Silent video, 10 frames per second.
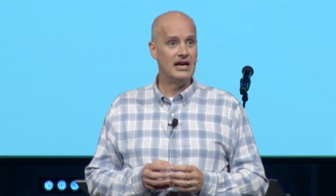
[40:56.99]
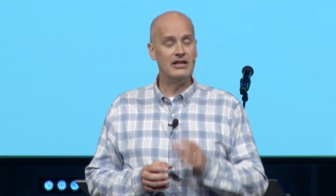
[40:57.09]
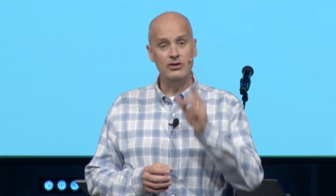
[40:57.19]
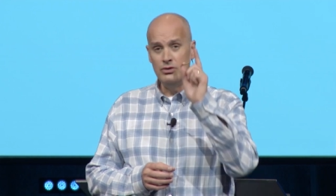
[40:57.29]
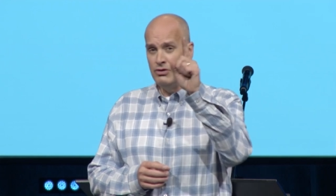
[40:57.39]

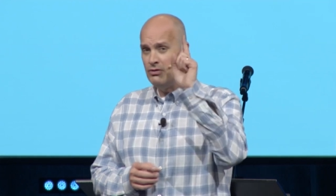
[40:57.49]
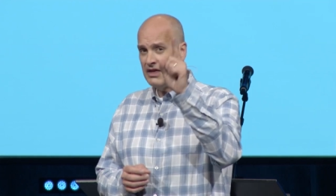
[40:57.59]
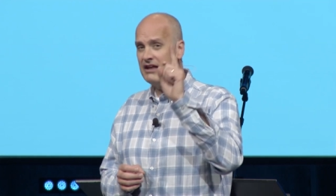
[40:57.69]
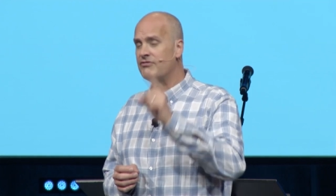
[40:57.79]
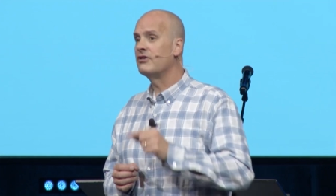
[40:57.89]
And you do
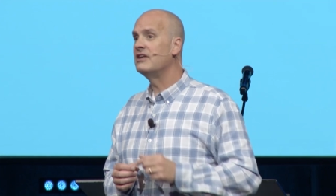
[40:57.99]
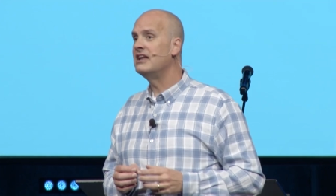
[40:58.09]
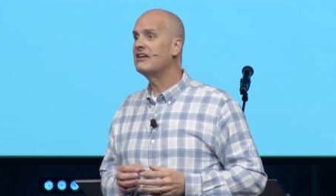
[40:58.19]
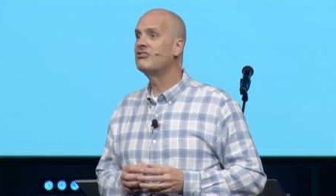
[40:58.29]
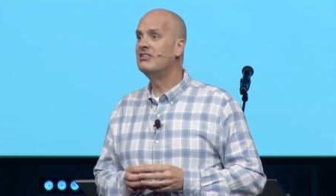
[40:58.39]
that for the
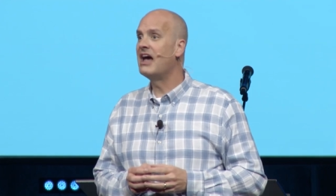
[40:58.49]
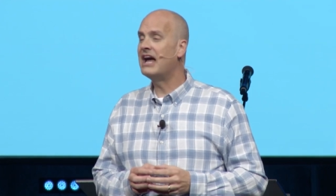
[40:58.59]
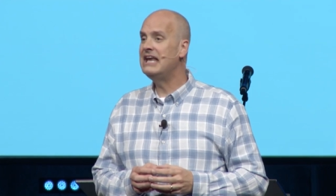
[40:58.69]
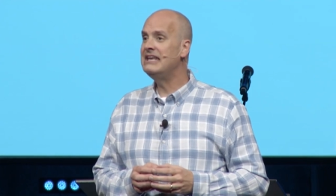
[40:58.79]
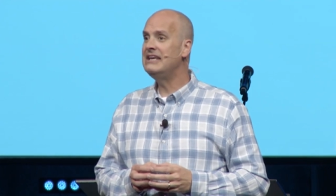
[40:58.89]
next
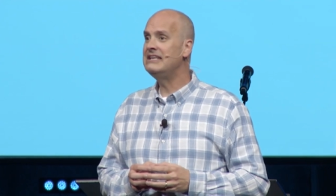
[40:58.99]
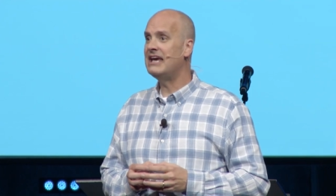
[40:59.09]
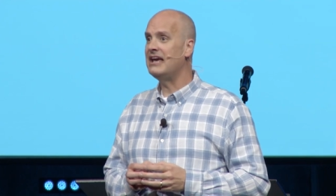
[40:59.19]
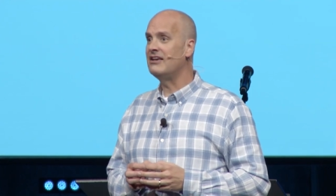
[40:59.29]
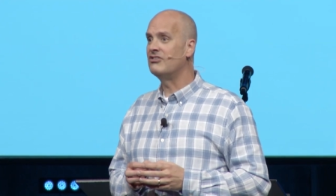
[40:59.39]
ninety
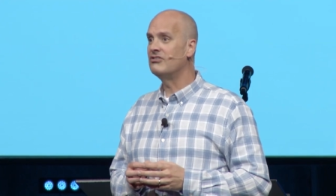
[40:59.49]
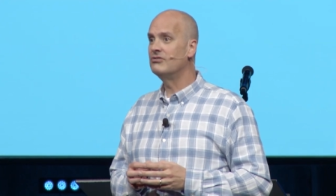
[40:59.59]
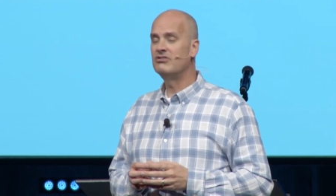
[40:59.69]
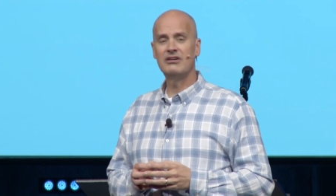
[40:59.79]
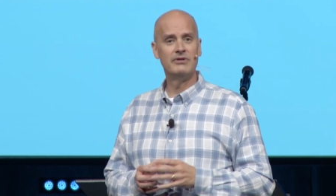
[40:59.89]
days.
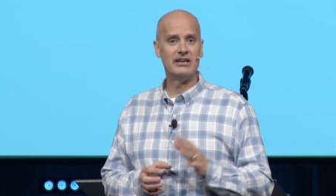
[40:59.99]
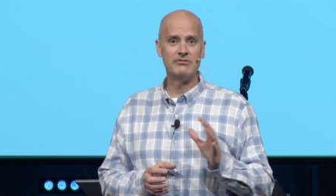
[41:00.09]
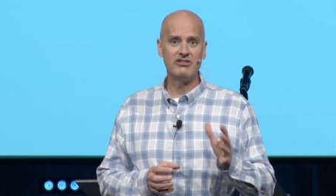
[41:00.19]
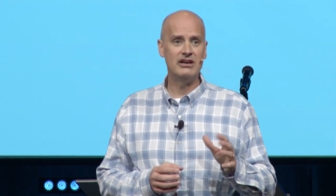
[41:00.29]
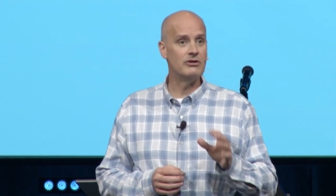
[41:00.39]
You say, but I'm
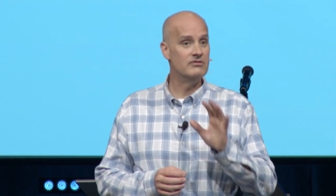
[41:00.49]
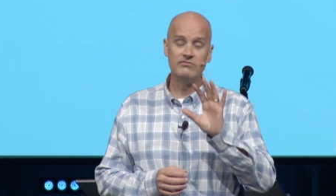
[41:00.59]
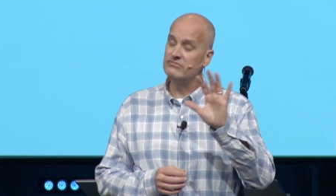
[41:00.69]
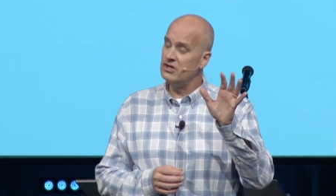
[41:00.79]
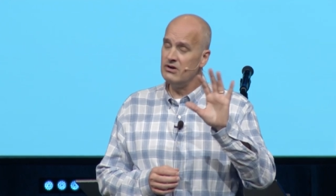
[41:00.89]
scared.
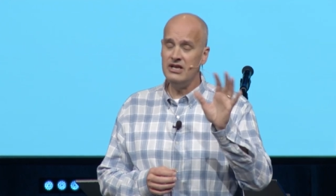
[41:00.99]
You don't